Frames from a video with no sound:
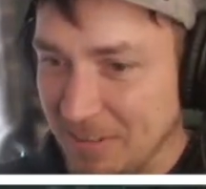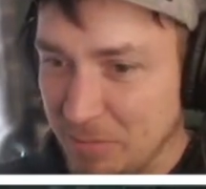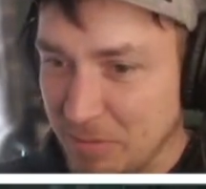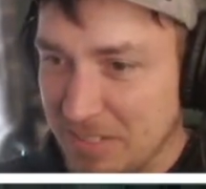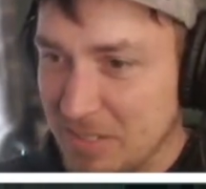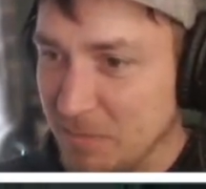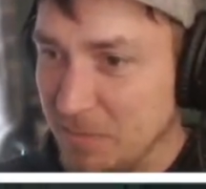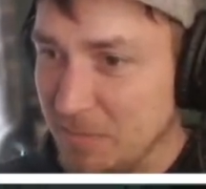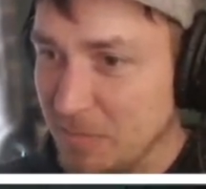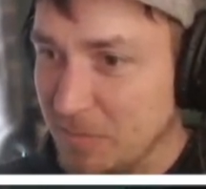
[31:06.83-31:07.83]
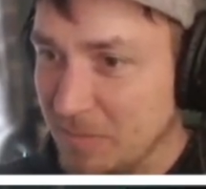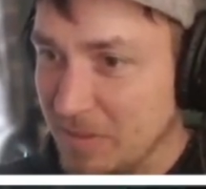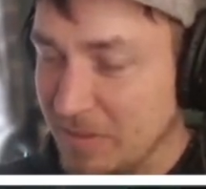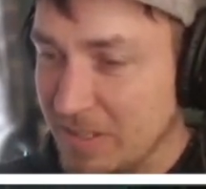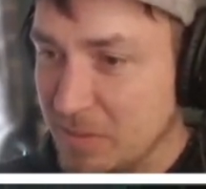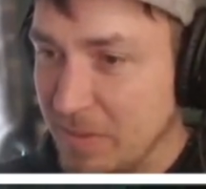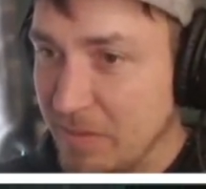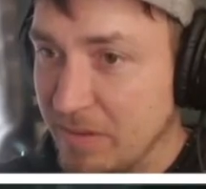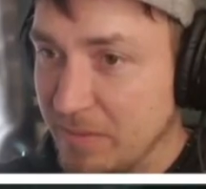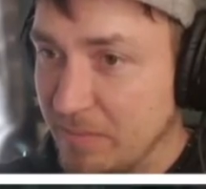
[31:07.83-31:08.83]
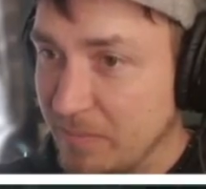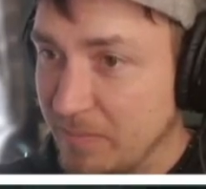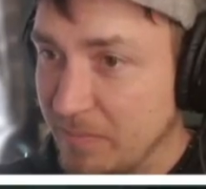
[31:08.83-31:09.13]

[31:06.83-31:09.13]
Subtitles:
Going through this method.